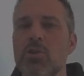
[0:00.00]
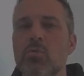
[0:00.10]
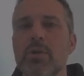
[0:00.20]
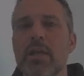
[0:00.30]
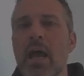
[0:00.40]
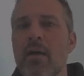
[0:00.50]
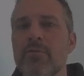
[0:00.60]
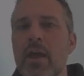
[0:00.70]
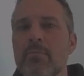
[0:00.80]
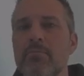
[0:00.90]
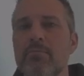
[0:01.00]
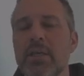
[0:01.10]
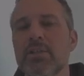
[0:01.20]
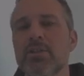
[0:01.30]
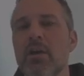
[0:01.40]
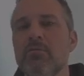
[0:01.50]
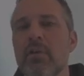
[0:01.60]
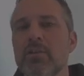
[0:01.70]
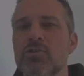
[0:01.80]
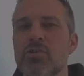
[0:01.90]
you wouldn't have that because
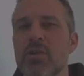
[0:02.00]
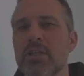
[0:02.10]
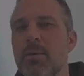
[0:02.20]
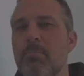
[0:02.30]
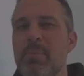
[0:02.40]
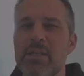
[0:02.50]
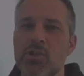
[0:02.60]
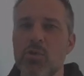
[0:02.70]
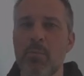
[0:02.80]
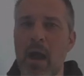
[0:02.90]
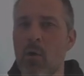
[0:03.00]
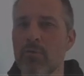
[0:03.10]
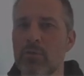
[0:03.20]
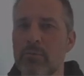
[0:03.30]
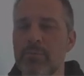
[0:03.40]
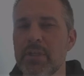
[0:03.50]
unregistering is a bit too powerful.